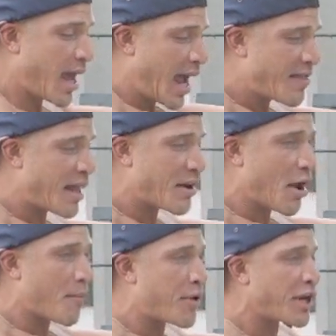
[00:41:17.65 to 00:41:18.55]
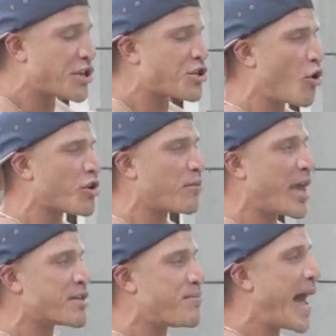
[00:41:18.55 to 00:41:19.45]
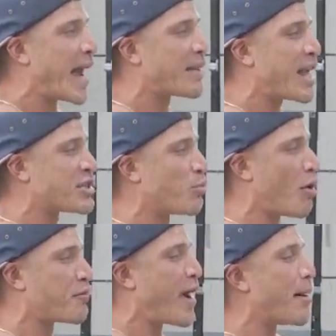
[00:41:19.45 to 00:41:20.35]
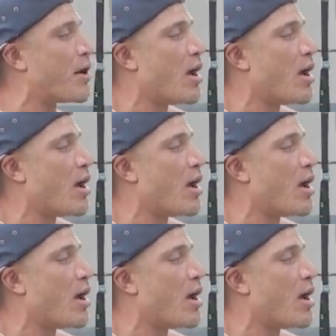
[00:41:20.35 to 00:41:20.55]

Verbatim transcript: and then bring your shoulder blades back. That's one rep.